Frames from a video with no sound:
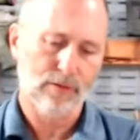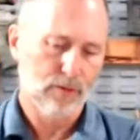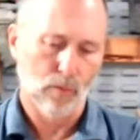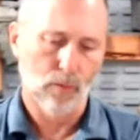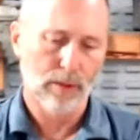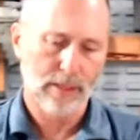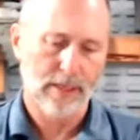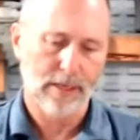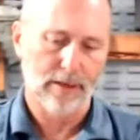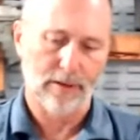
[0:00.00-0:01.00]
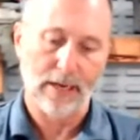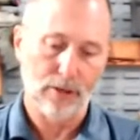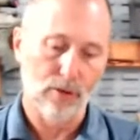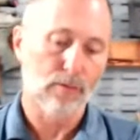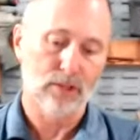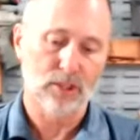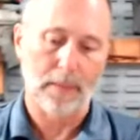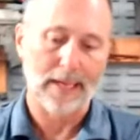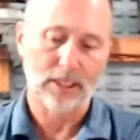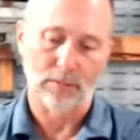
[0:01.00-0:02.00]
working here and you're
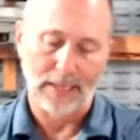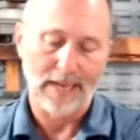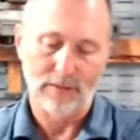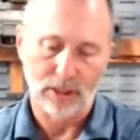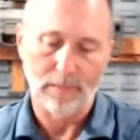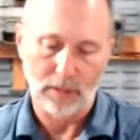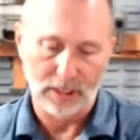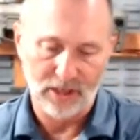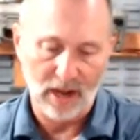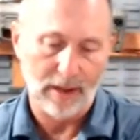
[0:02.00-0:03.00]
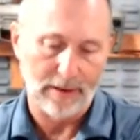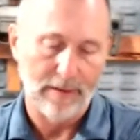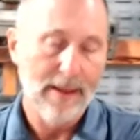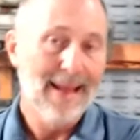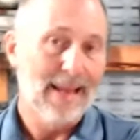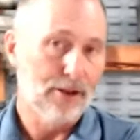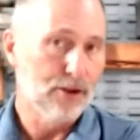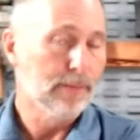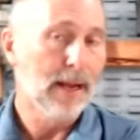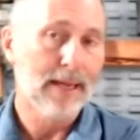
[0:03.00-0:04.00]
responsible to have something done and you're
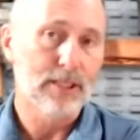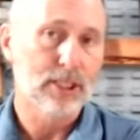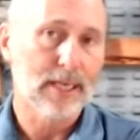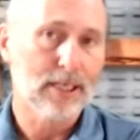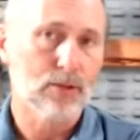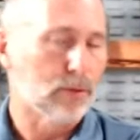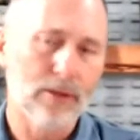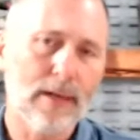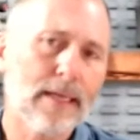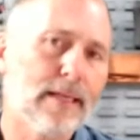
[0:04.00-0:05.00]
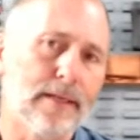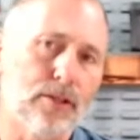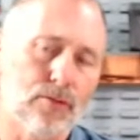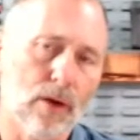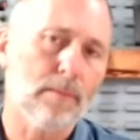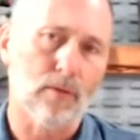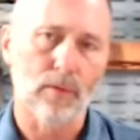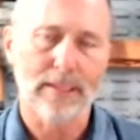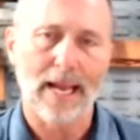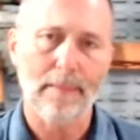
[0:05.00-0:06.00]
behind schedule, you're not getting in trouble.
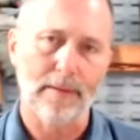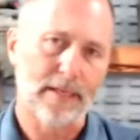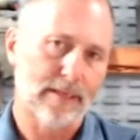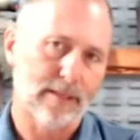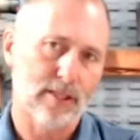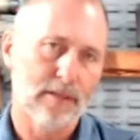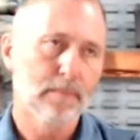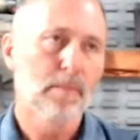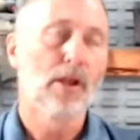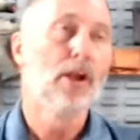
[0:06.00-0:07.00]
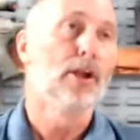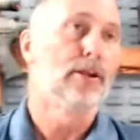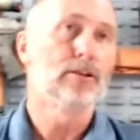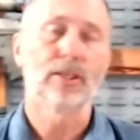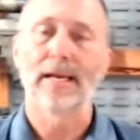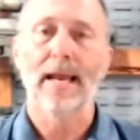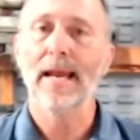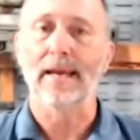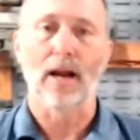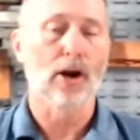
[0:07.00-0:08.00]
What's happening is you're saying,
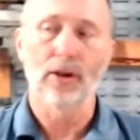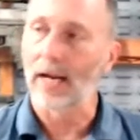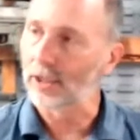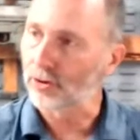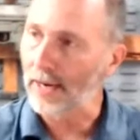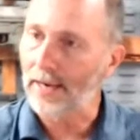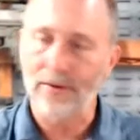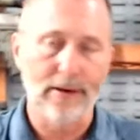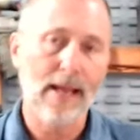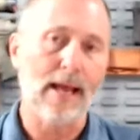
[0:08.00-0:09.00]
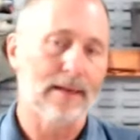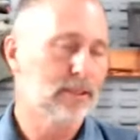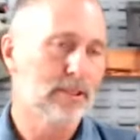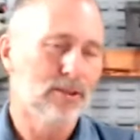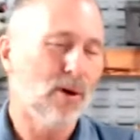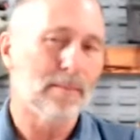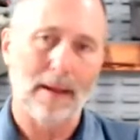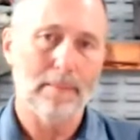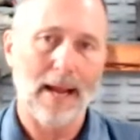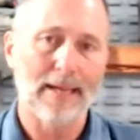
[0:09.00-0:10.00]
hey, are you on track or not? It says, no,
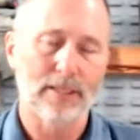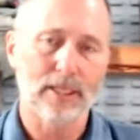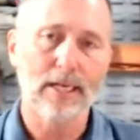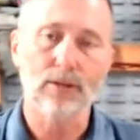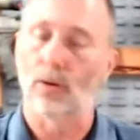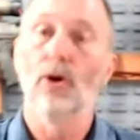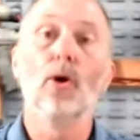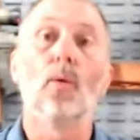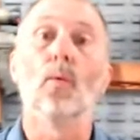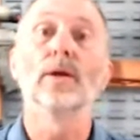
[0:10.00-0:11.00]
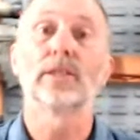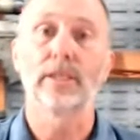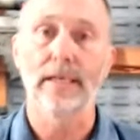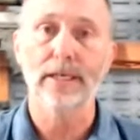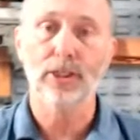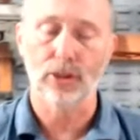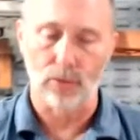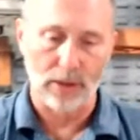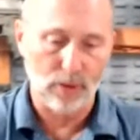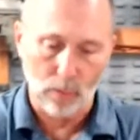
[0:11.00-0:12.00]
I'm behind schedule. What's the issue?
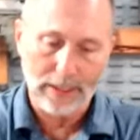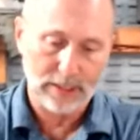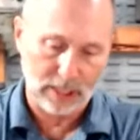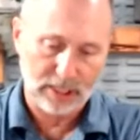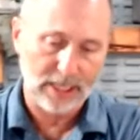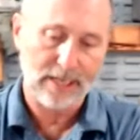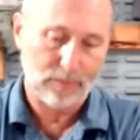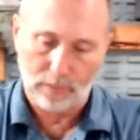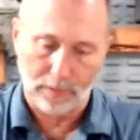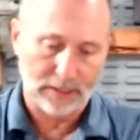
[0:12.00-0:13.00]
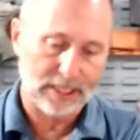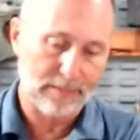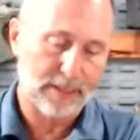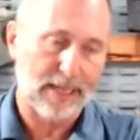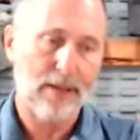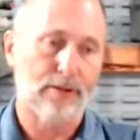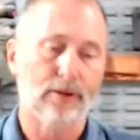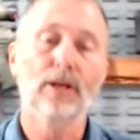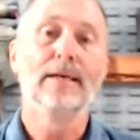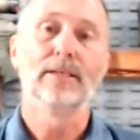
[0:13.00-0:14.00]
And then we as a team will put a team together,
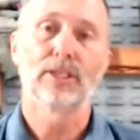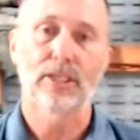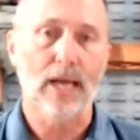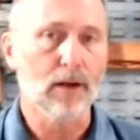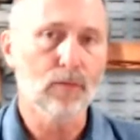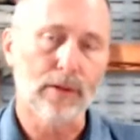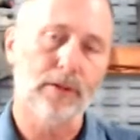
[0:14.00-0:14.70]
solve what the